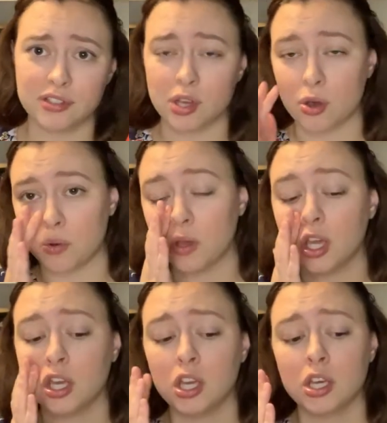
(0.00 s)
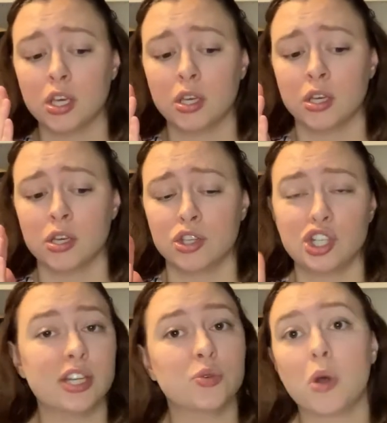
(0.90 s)
So
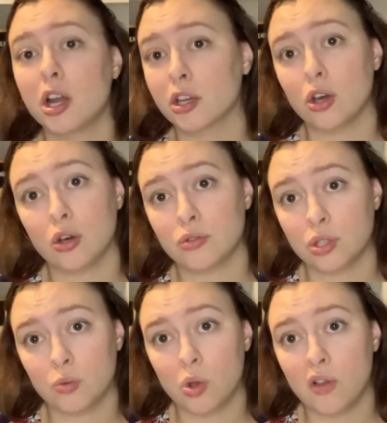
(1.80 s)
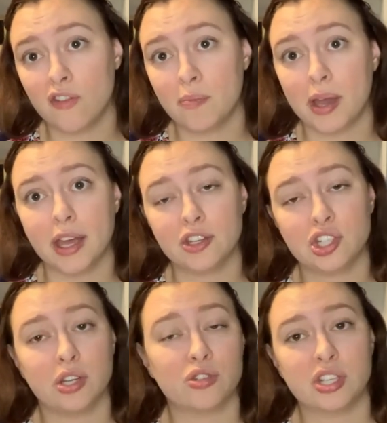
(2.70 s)
she doesn't want to go to the wolf, but
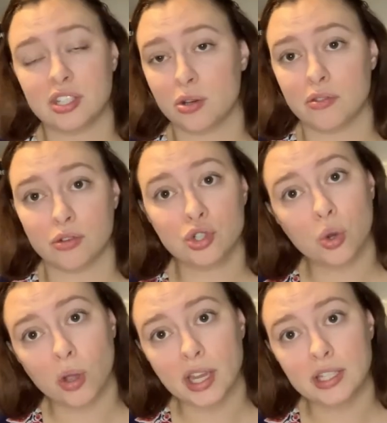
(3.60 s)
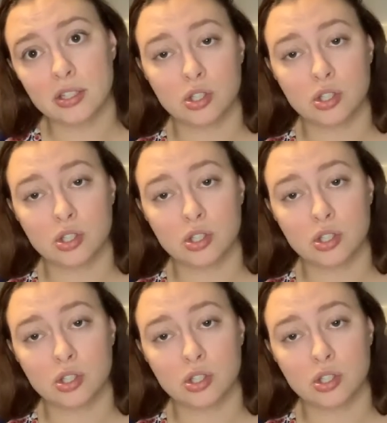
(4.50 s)
she knows she has no other choice.